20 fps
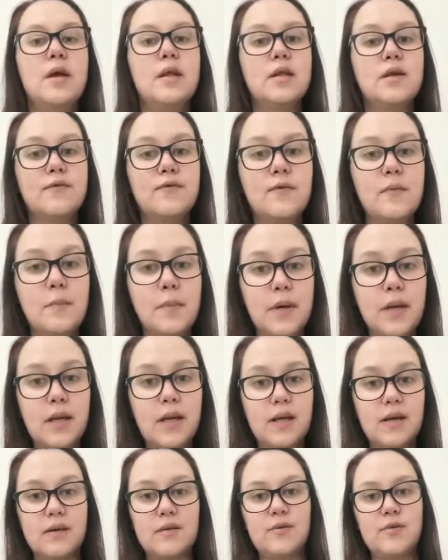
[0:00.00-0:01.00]
the
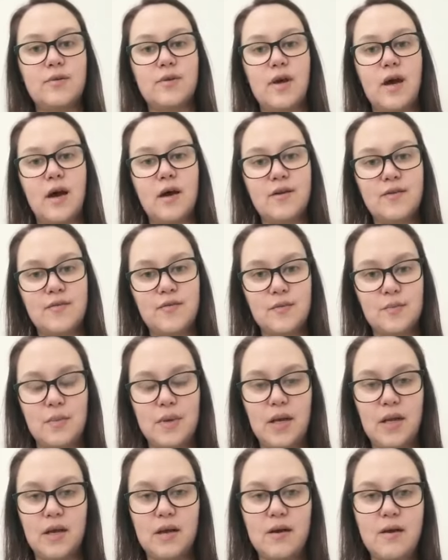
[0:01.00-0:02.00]
familiar to the
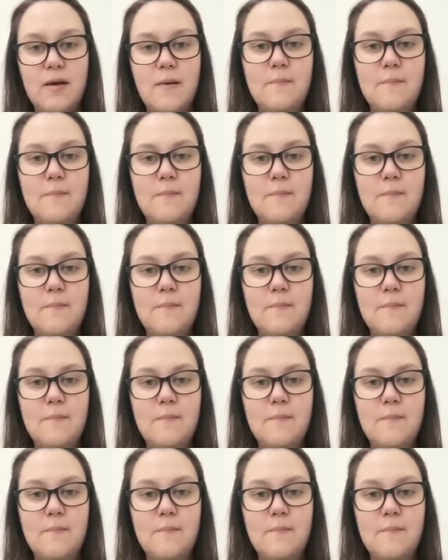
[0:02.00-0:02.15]
unfamiliar,